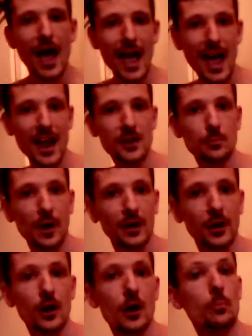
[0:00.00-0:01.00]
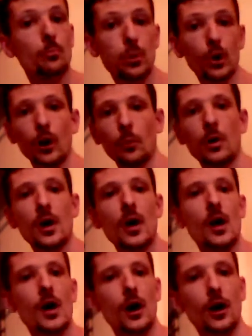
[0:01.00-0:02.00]
a head banger pull-up.
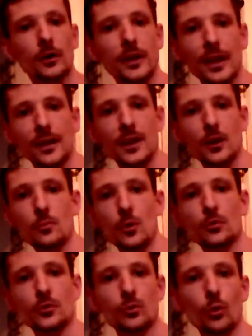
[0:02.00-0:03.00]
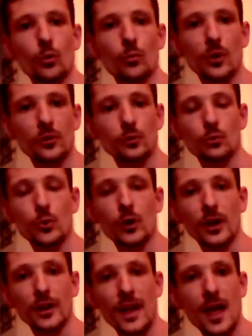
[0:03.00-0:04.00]
Okay, now you mostly saw all the muscles
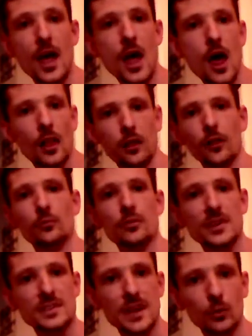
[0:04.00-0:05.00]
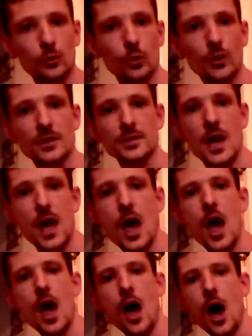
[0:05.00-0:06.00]
working there, like the rear deltoids,
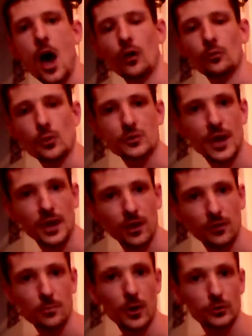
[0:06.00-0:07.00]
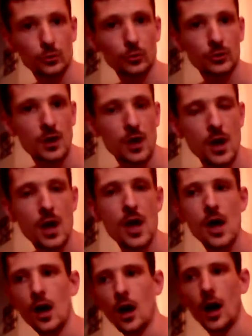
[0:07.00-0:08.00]
uh, the rotator cuff muscles,
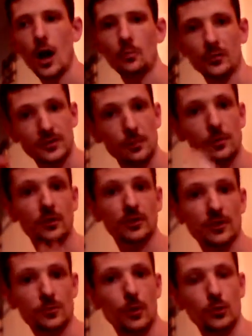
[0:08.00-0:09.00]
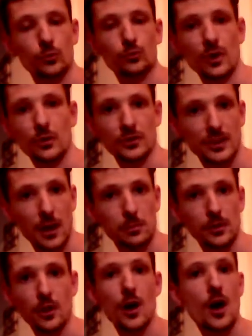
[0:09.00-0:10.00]
um, the stabilization muscles around the
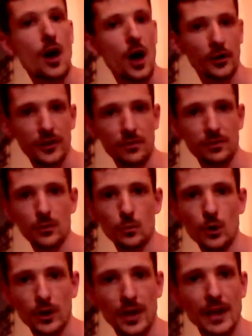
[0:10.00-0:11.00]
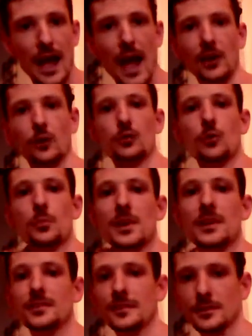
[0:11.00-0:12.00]
scapula are definitely working, and the
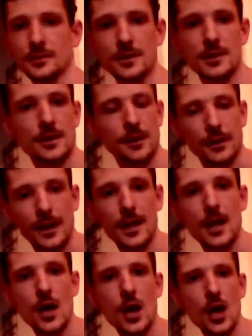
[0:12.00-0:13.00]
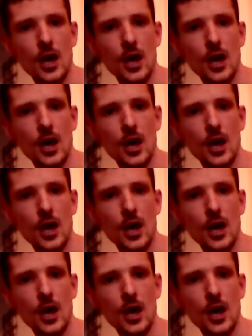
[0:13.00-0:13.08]
trapezius. Okay,